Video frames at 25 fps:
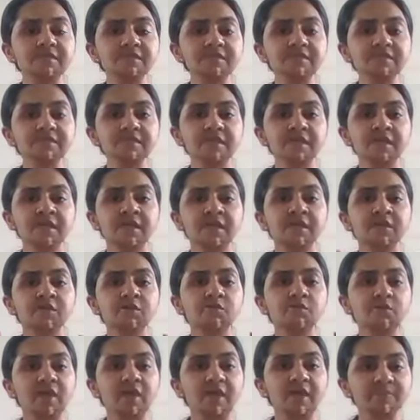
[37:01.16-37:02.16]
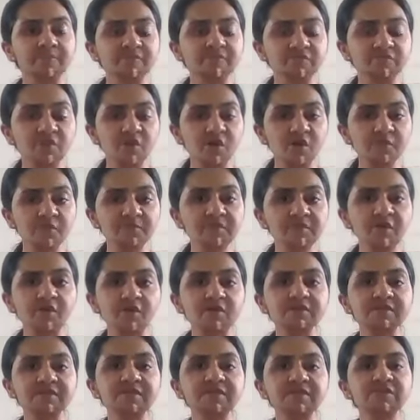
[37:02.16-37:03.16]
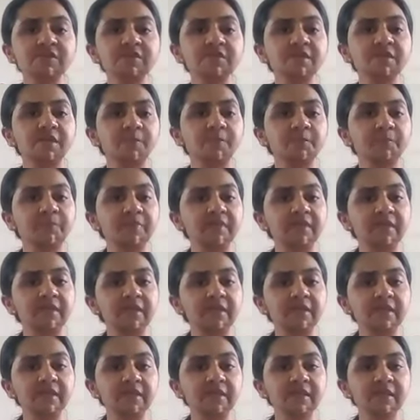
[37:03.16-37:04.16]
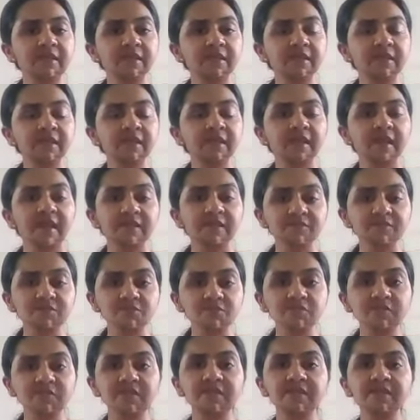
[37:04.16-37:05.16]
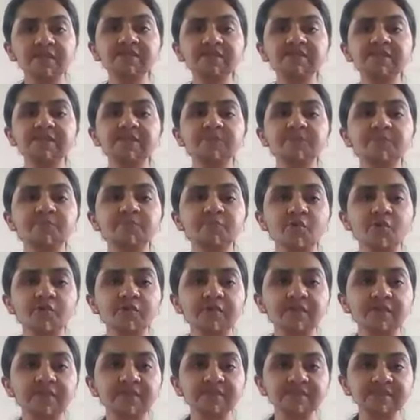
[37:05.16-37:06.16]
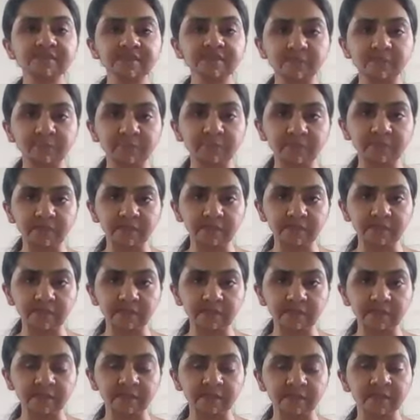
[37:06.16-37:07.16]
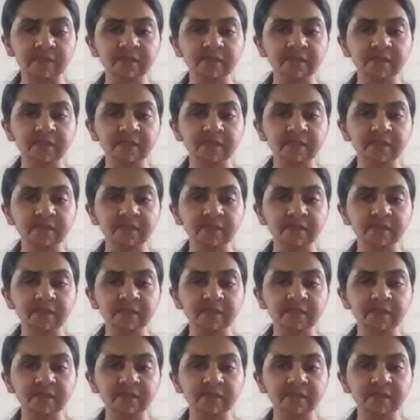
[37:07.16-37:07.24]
us to absorb the oxygen completely and to release the impurities completely.